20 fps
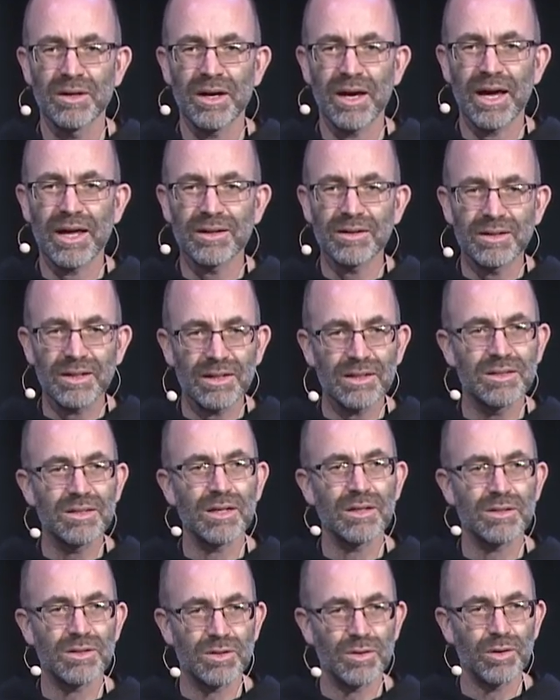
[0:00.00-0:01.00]
and leads
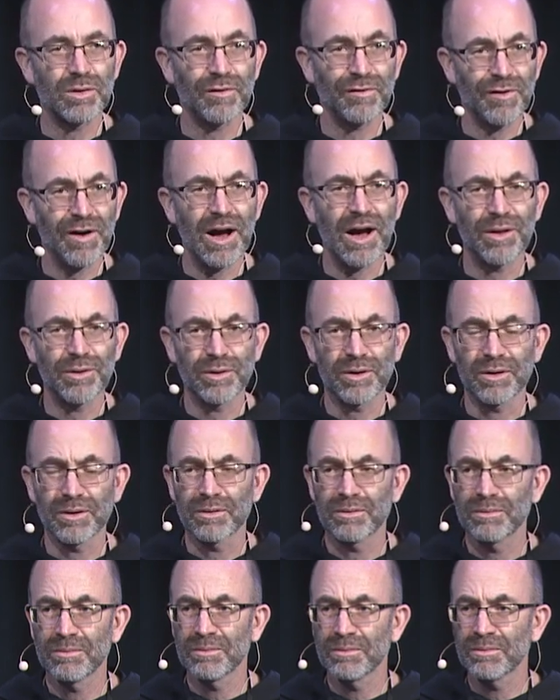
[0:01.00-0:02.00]
us to the Father.
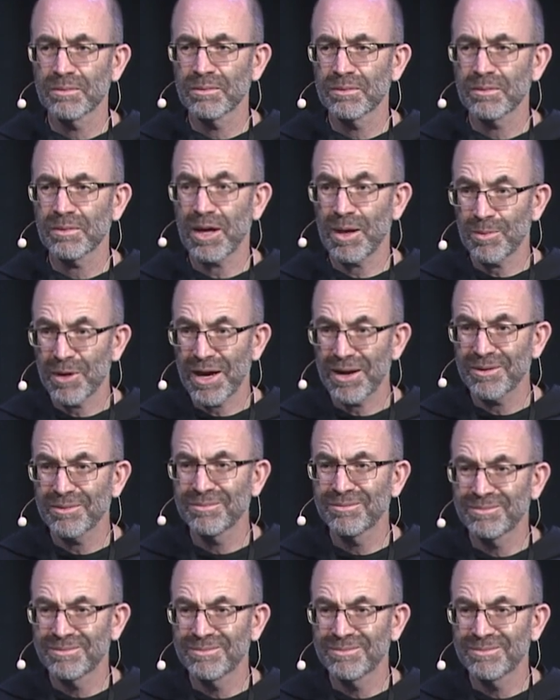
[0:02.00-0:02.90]
Amen?